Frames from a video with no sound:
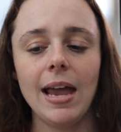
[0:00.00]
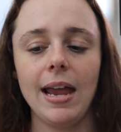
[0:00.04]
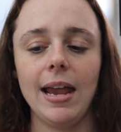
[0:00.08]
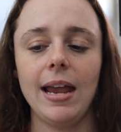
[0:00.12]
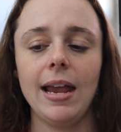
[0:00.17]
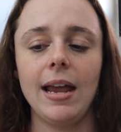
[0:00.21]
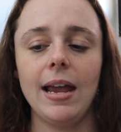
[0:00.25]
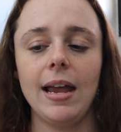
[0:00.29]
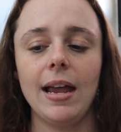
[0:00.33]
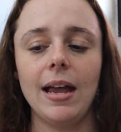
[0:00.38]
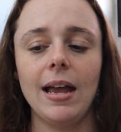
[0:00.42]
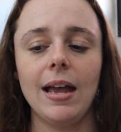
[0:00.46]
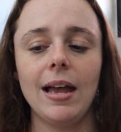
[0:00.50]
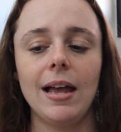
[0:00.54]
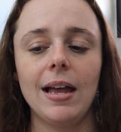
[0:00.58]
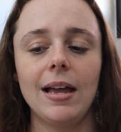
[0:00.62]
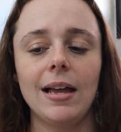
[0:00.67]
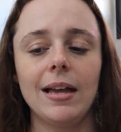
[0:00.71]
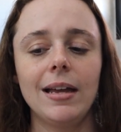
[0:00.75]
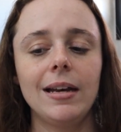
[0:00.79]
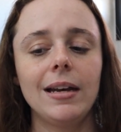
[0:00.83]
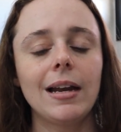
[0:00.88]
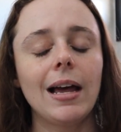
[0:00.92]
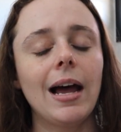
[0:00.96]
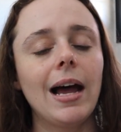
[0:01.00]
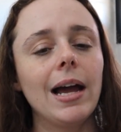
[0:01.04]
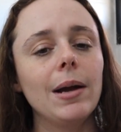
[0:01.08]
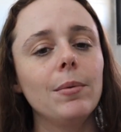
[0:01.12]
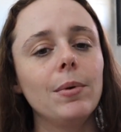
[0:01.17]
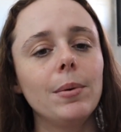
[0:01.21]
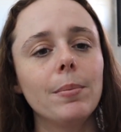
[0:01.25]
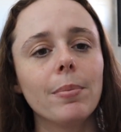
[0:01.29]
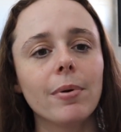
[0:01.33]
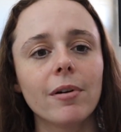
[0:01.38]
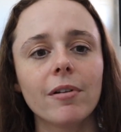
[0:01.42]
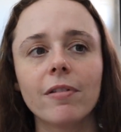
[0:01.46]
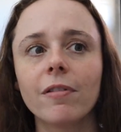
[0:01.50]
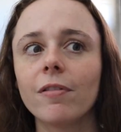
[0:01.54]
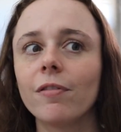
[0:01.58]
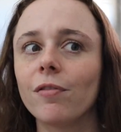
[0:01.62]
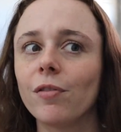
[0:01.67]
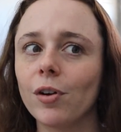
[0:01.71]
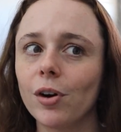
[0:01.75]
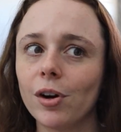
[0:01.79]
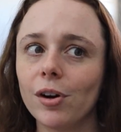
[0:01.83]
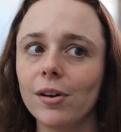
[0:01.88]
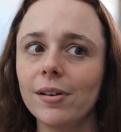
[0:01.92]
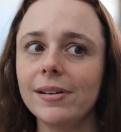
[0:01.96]
and I would
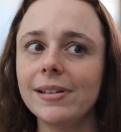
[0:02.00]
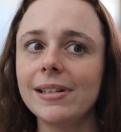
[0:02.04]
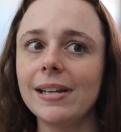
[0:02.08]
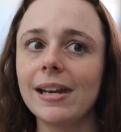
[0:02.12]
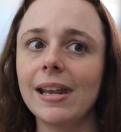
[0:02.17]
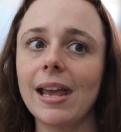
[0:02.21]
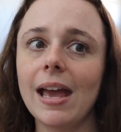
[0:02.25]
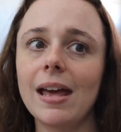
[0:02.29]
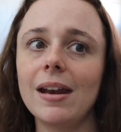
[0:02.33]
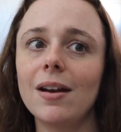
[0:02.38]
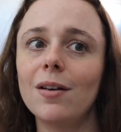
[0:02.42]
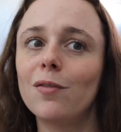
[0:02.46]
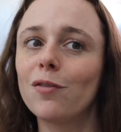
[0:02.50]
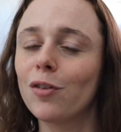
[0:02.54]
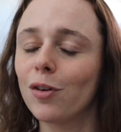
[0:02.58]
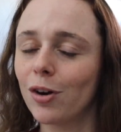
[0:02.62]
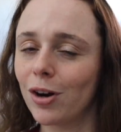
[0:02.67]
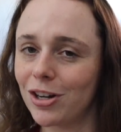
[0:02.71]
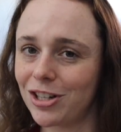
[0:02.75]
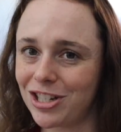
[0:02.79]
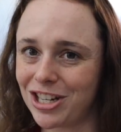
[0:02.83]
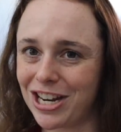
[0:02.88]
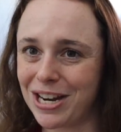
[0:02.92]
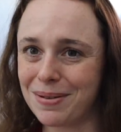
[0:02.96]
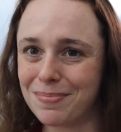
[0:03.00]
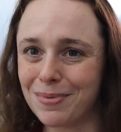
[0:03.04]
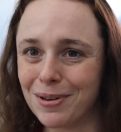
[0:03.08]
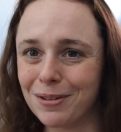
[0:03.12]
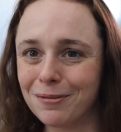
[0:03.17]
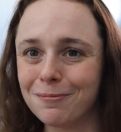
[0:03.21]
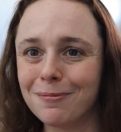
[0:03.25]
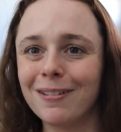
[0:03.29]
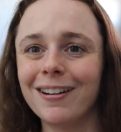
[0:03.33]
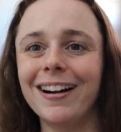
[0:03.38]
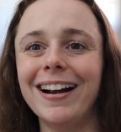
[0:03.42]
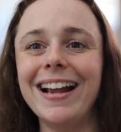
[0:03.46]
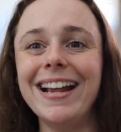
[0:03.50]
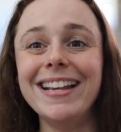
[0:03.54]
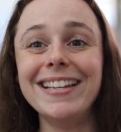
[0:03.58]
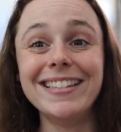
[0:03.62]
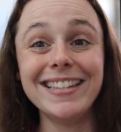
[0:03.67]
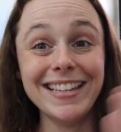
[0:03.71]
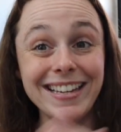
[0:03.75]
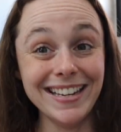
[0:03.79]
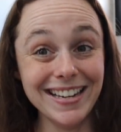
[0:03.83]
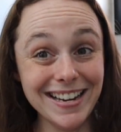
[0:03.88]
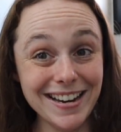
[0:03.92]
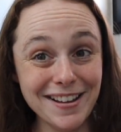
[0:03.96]
prefer to get it for a cheaper
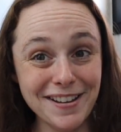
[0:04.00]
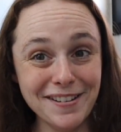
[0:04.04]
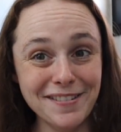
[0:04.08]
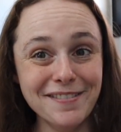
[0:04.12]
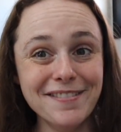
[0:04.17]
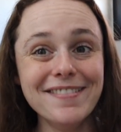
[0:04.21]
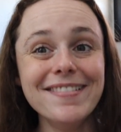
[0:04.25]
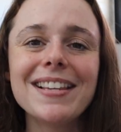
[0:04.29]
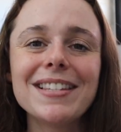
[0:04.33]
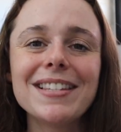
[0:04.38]
price new.